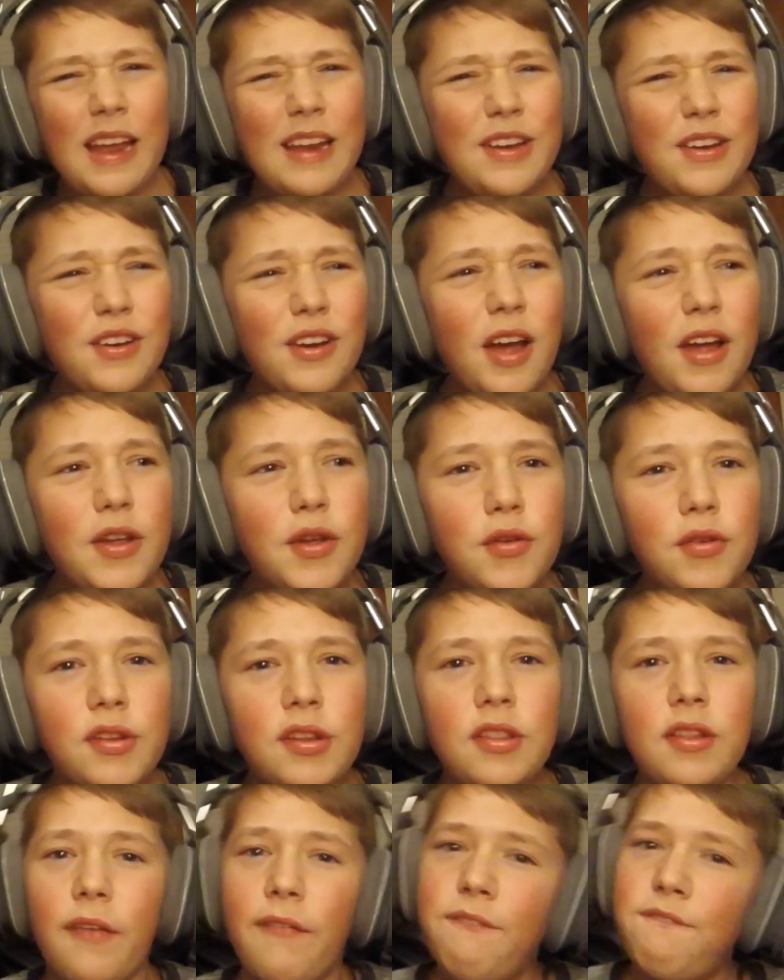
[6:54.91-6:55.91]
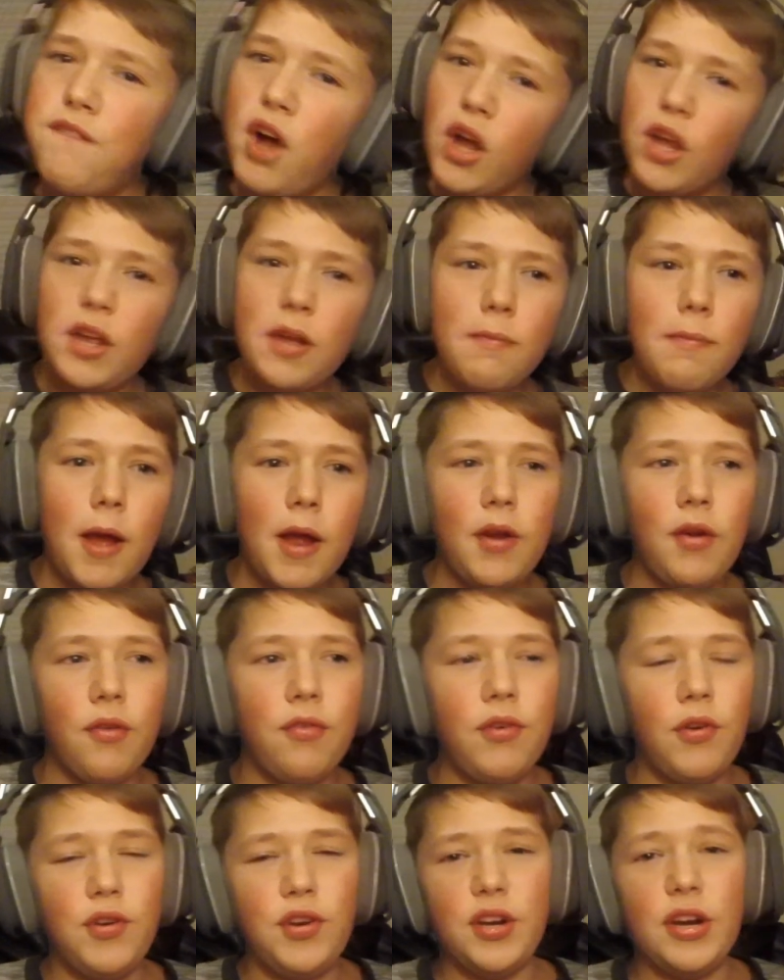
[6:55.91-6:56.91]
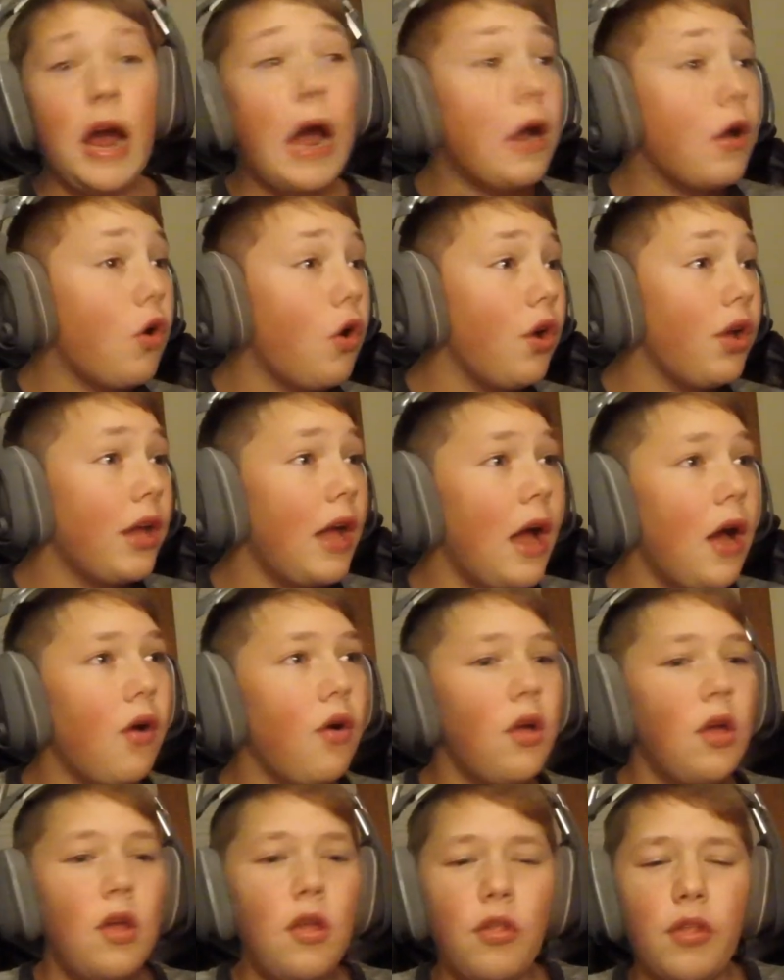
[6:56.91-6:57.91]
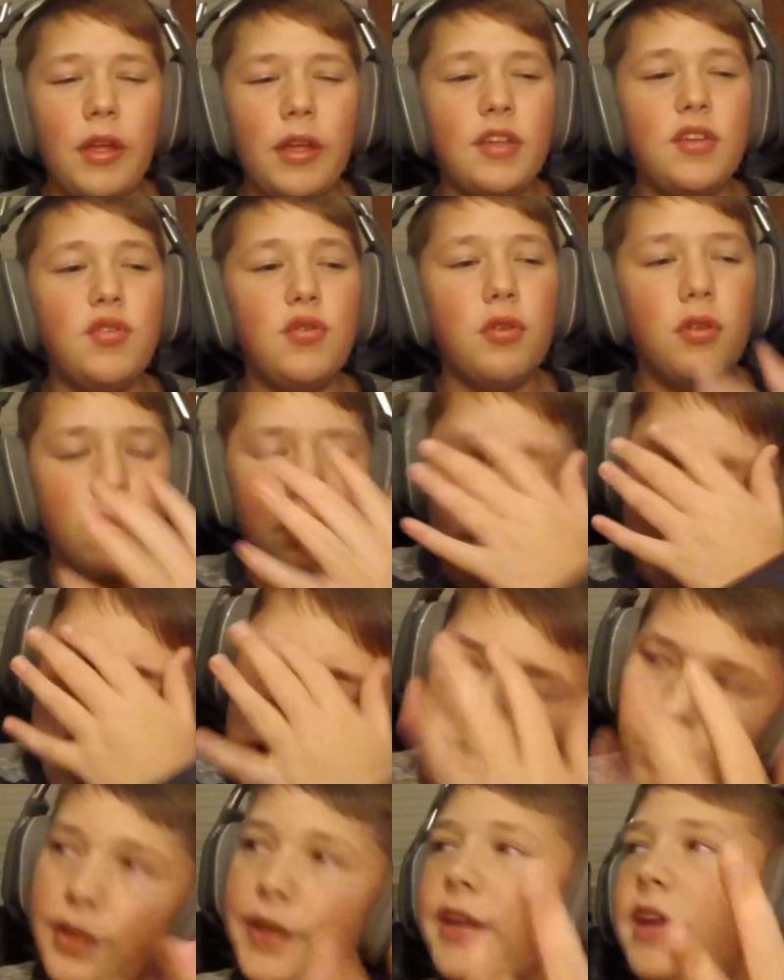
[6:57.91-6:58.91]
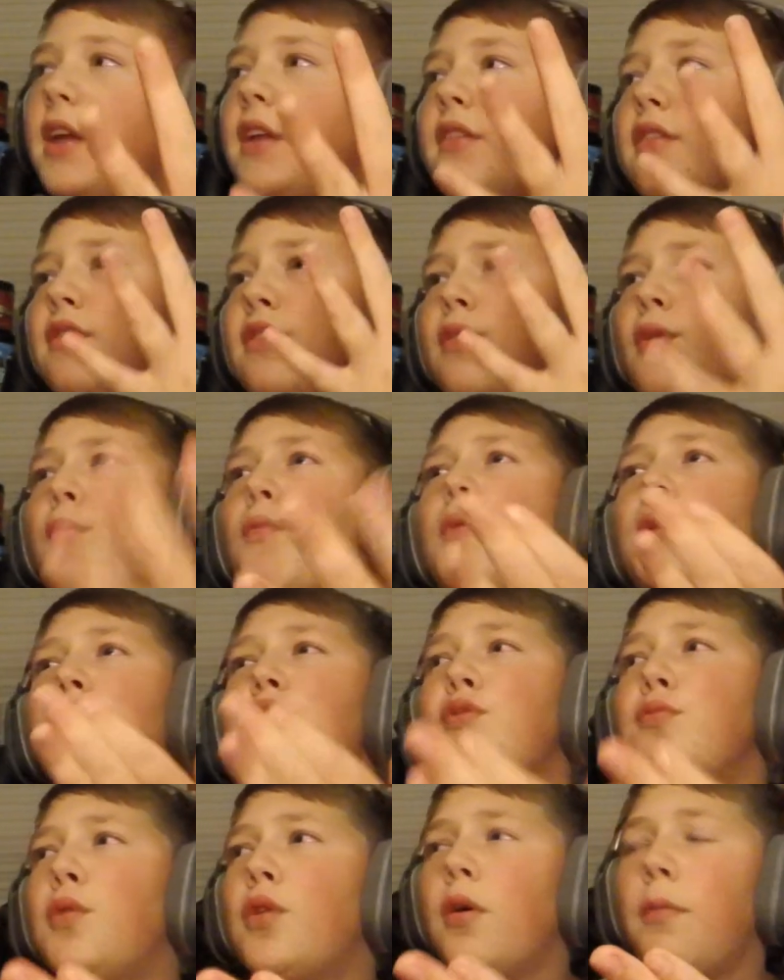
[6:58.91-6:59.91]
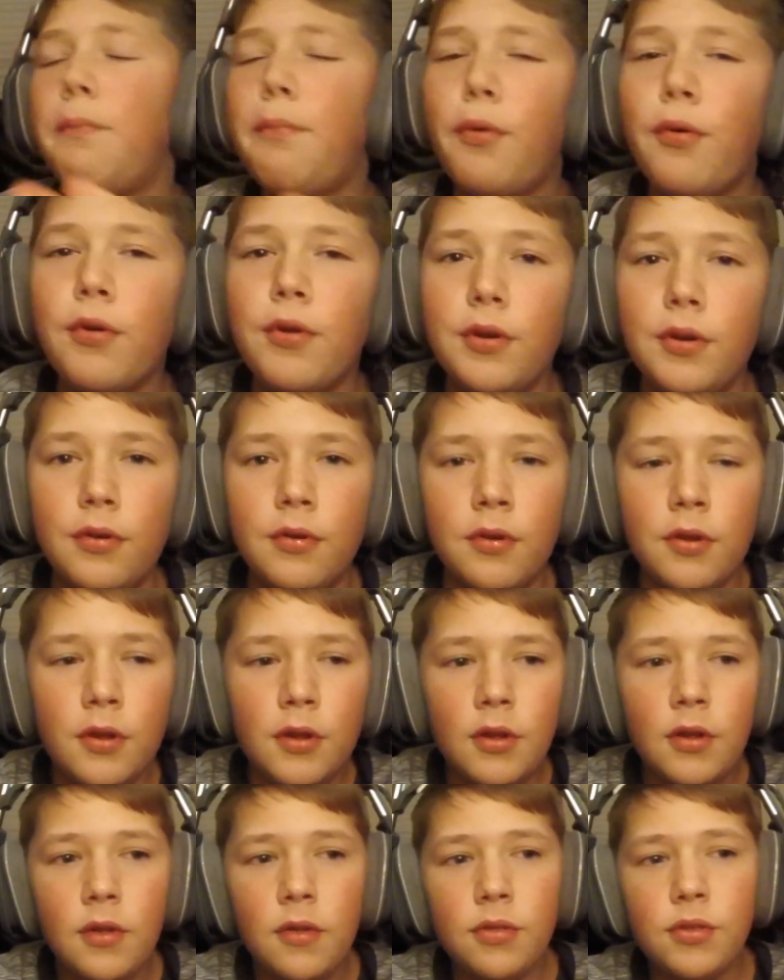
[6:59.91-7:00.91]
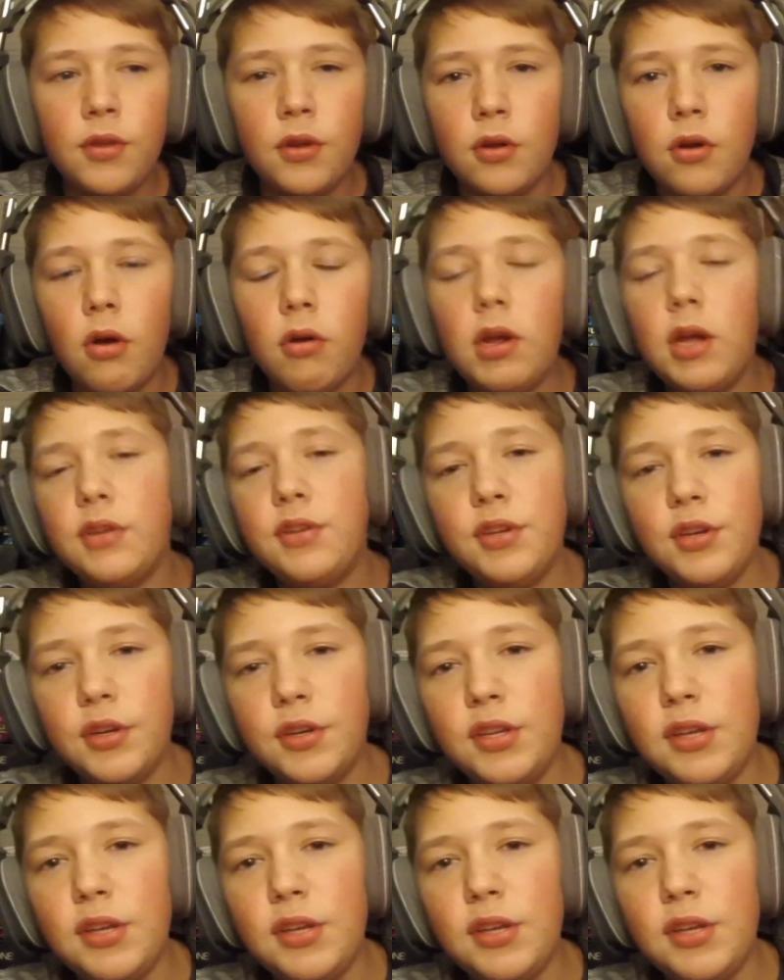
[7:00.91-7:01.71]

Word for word: and you're not using the fucking microphone. You're not calling out like you like it's so much more important to call out to